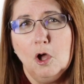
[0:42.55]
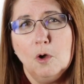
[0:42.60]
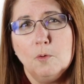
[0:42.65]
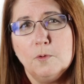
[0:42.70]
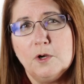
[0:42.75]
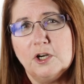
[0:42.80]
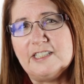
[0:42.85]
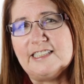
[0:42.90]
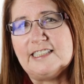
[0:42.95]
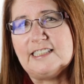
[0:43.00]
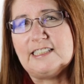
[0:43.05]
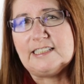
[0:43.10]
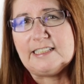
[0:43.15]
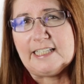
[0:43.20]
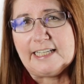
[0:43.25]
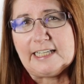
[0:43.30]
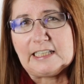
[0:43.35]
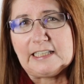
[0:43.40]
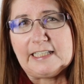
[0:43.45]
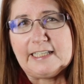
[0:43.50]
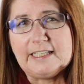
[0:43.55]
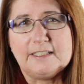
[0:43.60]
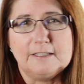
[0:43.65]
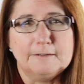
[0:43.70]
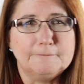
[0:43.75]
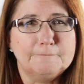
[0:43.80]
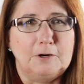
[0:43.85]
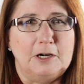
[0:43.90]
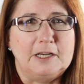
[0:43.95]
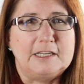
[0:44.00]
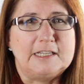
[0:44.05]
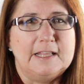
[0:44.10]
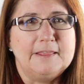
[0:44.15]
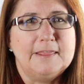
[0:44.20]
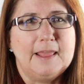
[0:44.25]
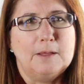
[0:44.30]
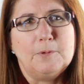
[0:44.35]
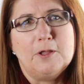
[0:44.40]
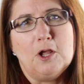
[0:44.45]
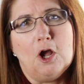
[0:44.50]
We are distinctly different in
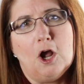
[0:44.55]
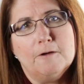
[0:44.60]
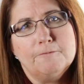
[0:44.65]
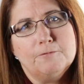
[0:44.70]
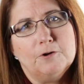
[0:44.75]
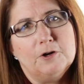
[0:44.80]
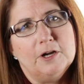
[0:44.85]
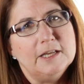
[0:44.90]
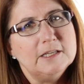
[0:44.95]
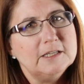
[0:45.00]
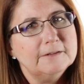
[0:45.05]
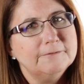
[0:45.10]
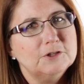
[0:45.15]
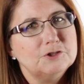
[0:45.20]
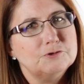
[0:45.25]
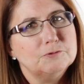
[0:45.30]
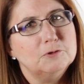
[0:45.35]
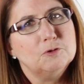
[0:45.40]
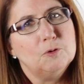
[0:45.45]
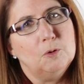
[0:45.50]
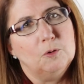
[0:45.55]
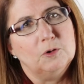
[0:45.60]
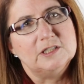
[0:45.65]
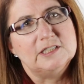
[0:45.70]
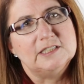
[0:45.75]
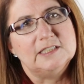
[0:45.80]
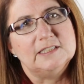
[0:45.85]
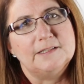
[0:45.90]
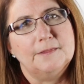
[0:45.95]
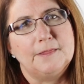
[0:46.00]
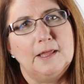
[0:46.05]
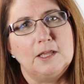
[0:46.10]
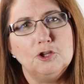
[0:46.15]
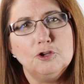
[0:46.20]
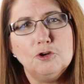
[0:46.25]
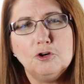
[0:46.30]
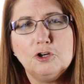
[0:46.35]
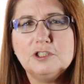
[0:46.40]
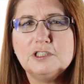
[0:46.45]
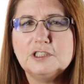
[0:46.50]
that we offer individual courses that
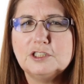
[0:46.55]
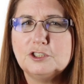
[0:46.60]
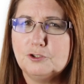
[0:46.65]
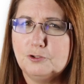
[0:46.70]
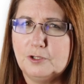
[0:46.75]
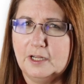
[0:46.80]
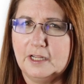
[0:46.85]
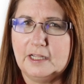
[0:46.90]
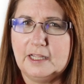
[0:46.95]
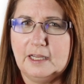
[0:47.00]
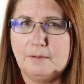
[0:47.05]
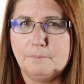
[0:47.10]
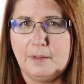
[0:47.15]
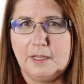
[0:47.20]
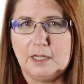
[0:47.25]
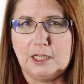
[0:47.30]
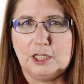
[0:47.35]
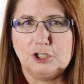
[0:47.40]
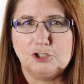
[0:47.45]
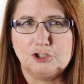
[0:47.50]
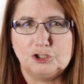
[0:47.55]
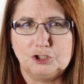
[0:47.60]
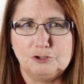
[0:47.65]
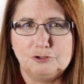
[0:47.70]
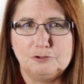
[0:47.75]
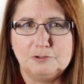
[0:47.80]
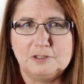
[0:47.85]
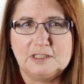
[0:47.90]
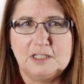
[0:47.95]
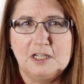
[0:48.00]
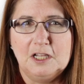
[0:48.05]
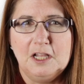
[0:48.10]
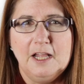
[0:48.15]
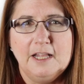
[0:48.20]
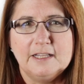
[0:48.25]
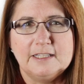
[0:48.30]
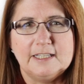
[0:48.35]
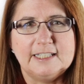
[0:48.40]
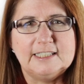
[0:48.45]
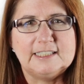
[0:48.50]
your student can pick and choose
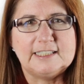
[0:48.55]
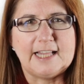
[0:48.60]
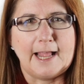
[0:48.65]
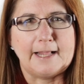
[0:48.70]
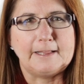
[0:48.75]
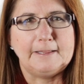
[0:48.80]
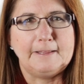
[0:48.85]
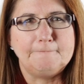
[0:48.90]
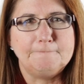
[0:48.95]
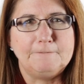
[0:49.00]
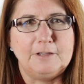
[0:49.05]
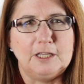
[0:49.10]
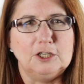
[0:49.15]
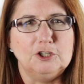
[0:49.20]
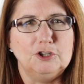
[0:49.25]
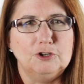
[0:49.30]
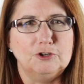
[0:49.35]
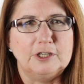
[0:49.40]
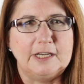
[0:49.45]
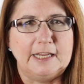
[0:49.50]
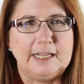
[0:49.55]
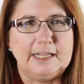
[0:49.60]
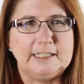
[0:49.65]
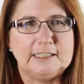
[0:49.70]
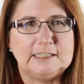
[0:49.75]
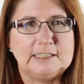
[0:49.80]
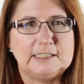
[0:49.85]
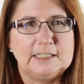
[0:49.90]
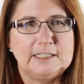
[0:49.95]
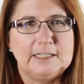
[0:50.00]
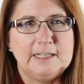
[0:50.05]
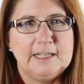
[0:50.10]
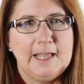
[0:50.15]
to exactly fit your needs.